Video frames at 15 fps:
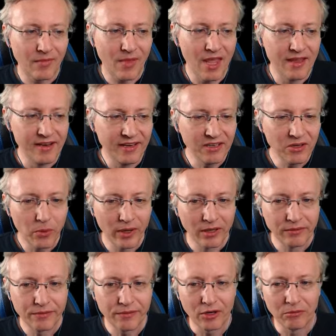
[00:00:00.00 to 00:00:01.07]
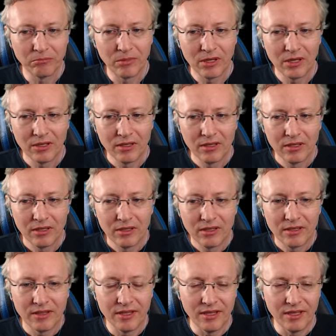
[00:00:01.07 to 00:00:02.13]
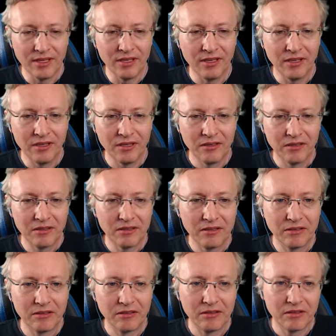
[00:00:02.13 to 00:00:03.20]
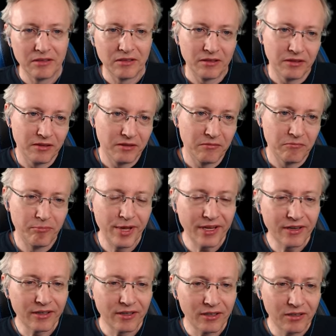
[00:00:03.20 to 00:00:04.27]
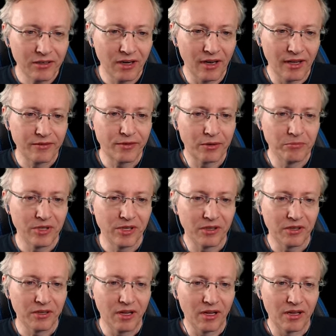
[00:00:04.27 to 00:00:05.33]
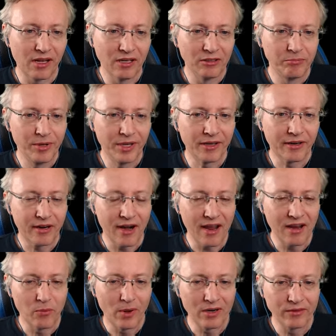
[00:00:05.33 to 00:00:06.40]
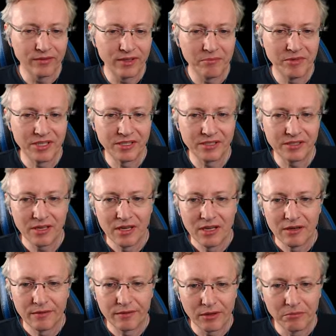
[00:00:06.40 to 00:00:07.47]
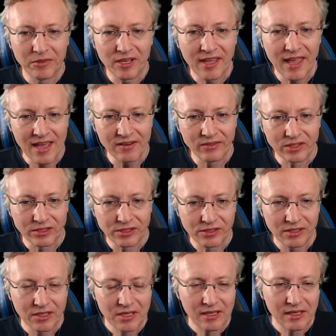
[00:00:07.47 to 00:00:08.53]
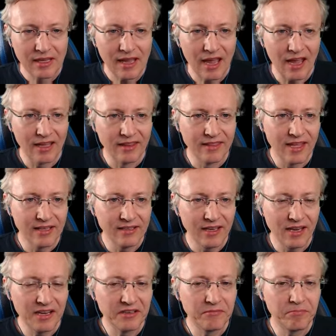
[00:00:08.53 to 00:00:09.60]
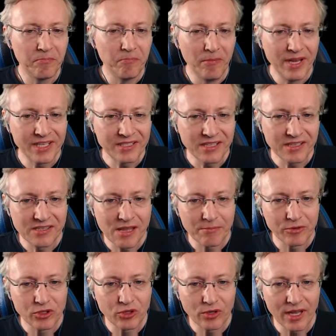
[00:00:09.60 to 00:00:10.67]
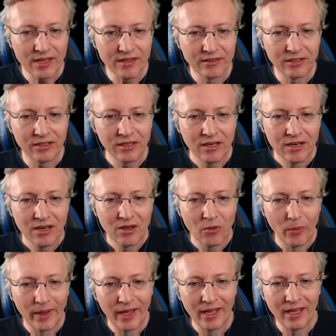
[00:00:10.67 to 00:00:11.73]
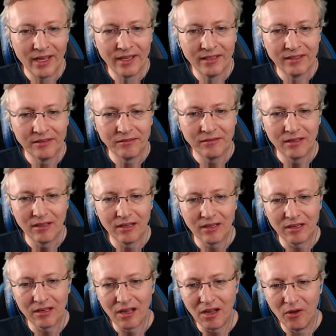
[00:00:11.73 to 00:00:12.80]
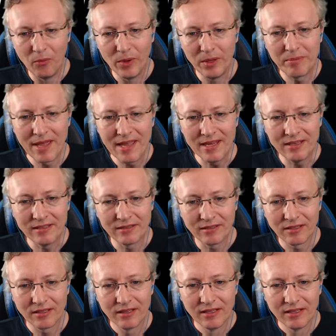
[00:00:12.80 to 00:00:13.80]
inkwell from the picker, like from the color picker, and one of them is from the canvas. And then it mixes them together when we paint.